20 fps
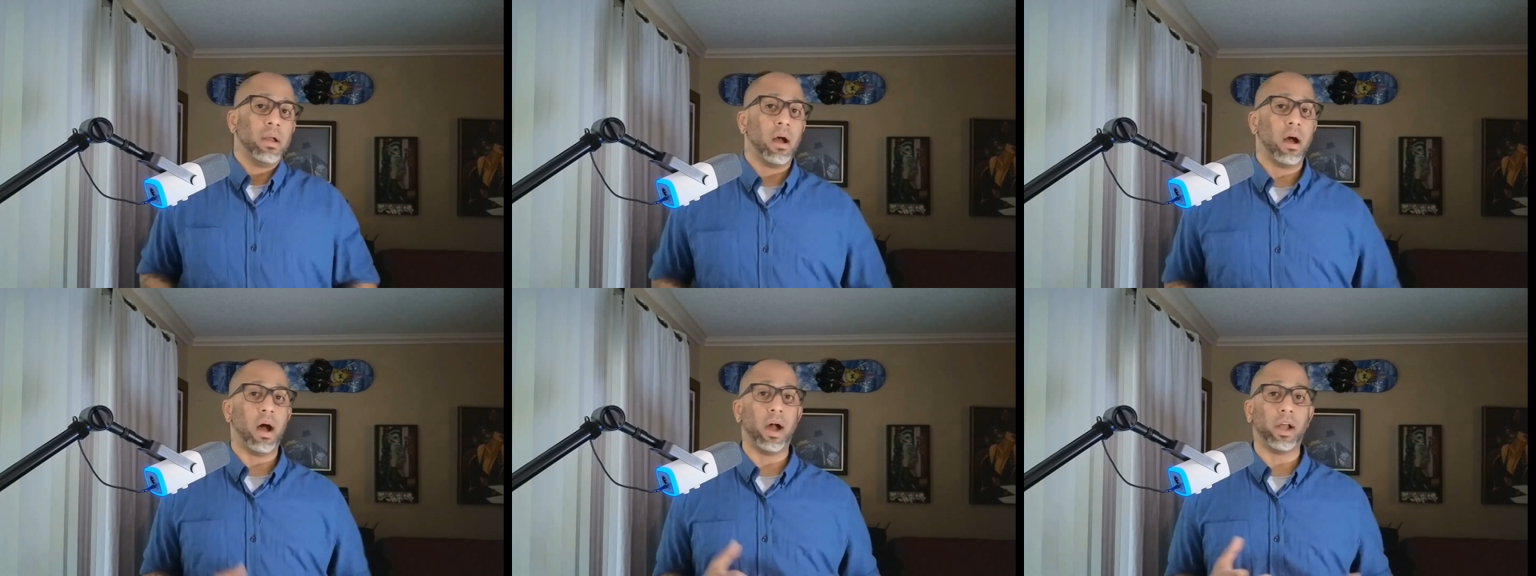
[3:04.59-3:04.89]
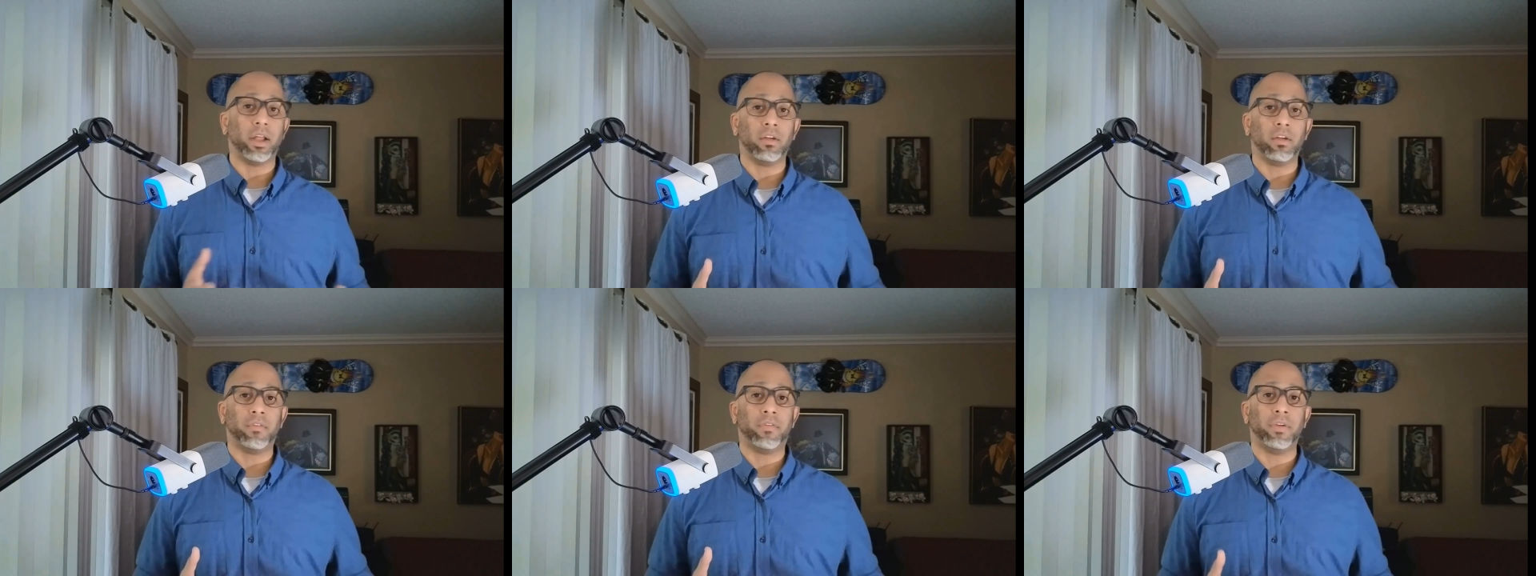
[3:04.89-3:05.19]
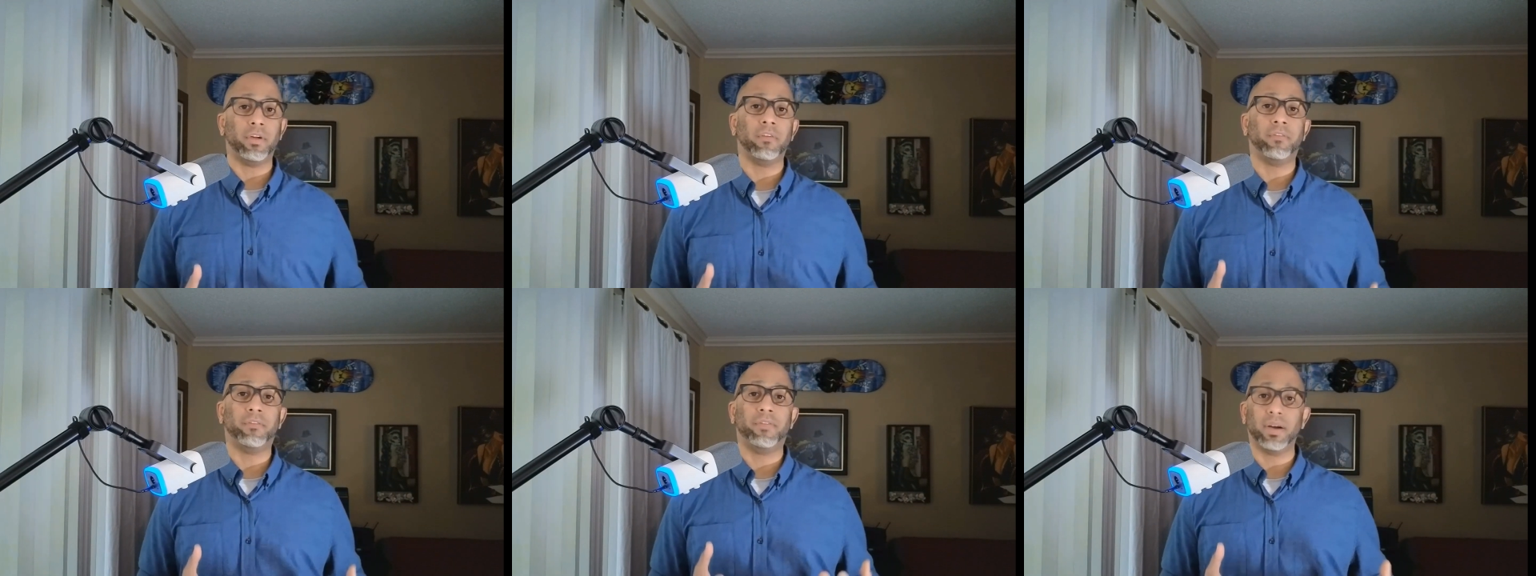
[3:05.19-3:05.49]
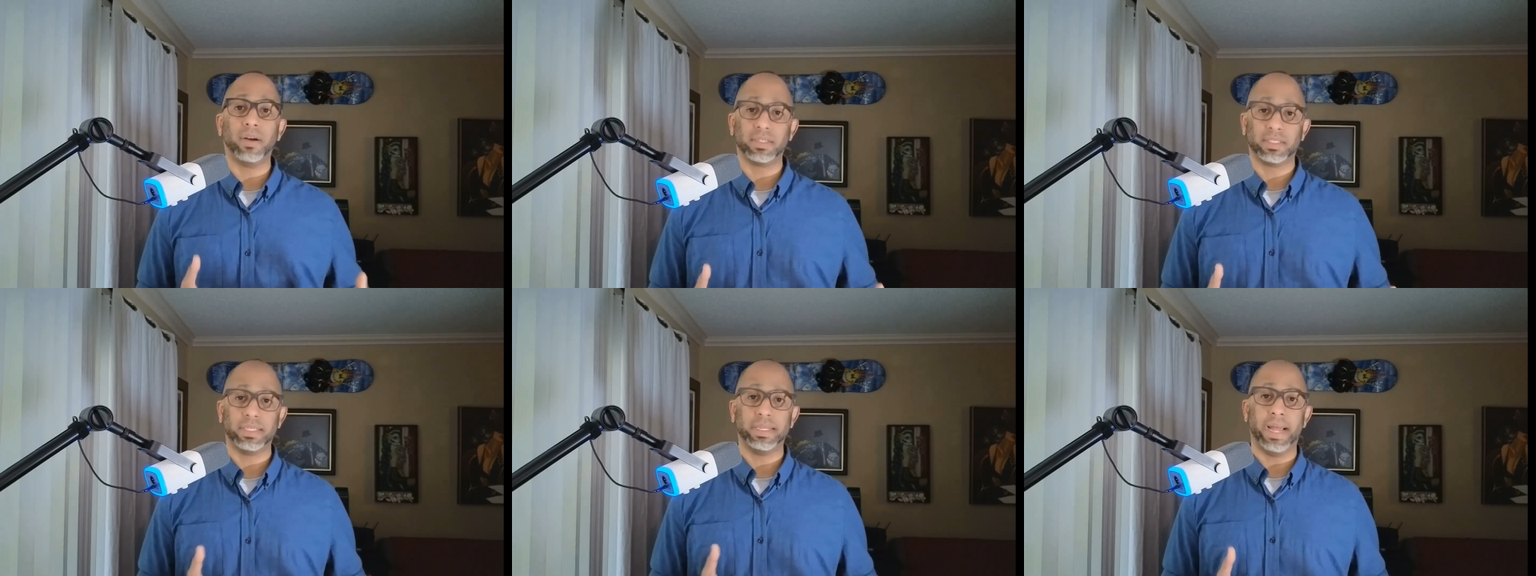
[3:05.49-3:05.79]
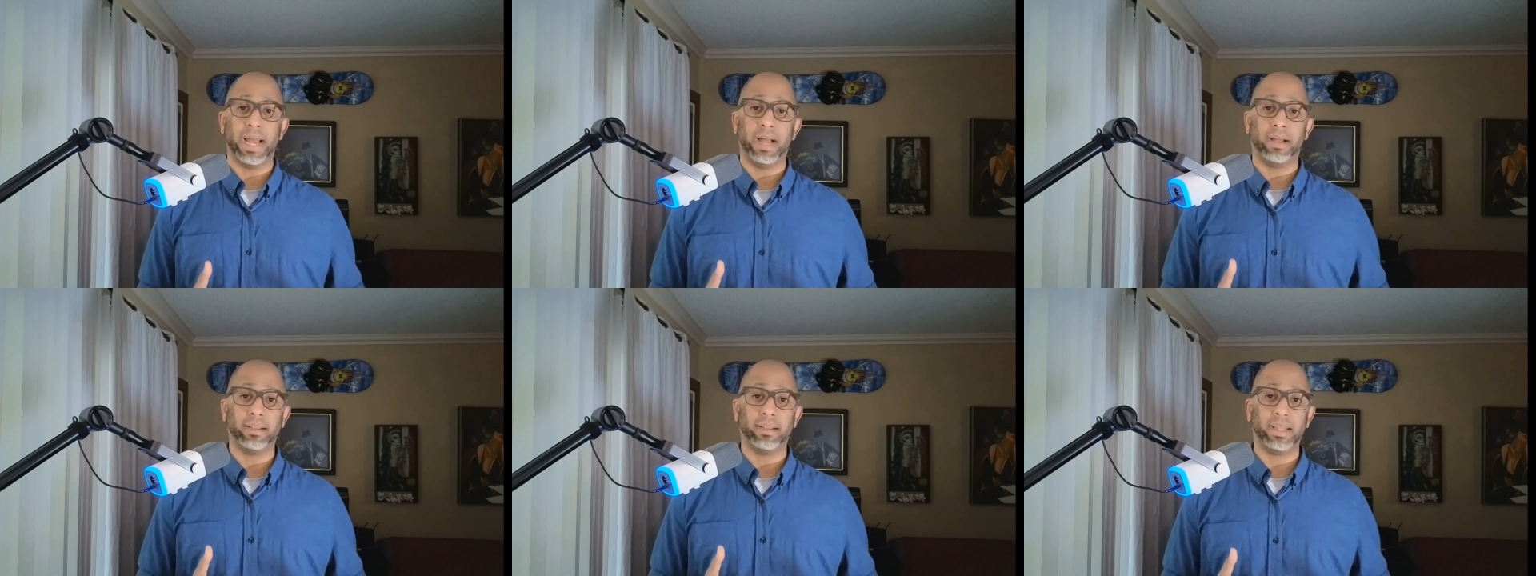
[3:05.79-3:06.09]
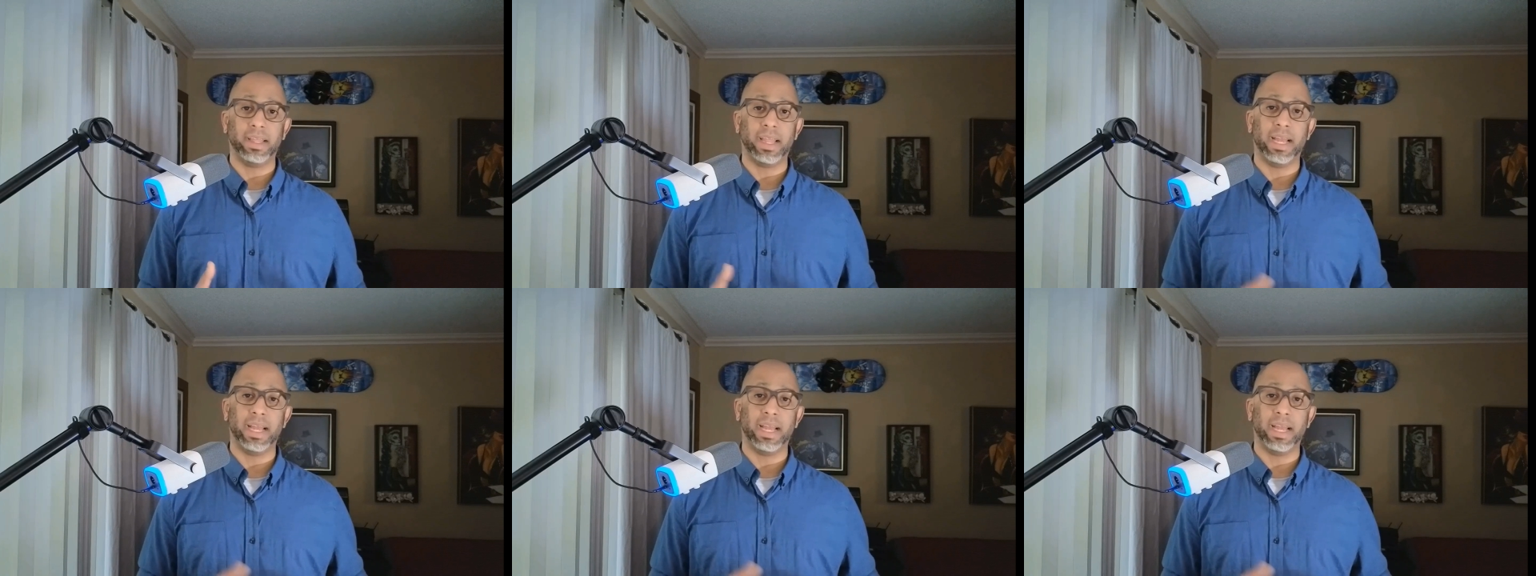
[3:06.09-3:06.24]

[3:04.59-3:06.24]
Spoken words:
autofill functionality,